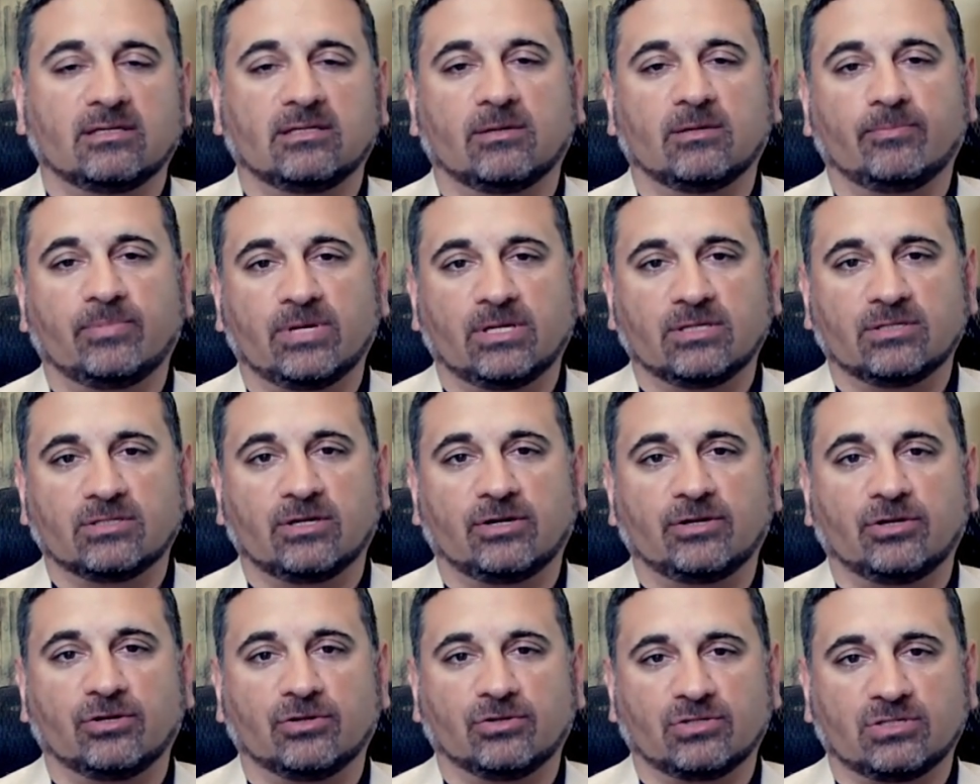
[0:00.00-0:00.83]
It depends
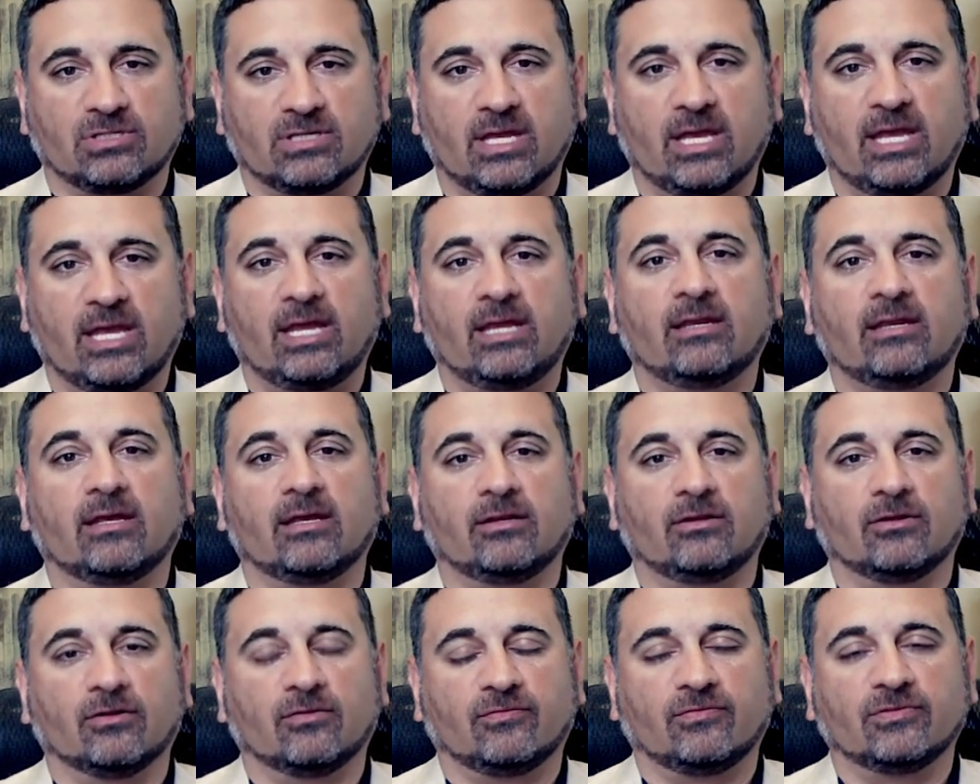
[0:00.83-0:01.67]
on your state
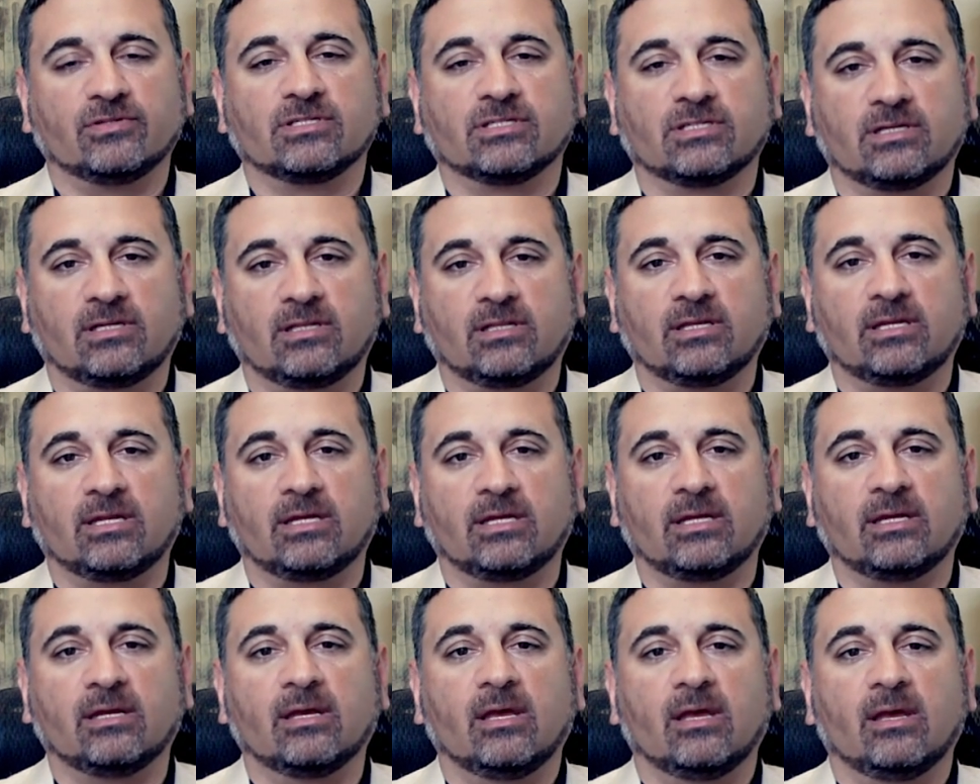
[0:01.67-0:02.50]
and your
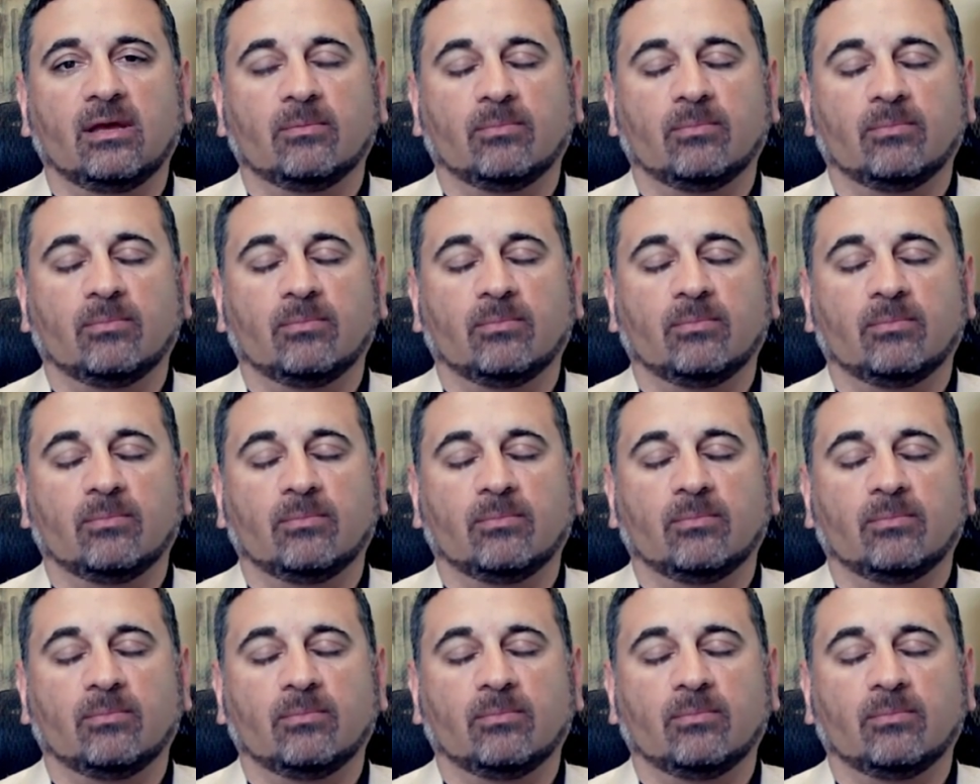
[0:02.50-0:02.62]
facility,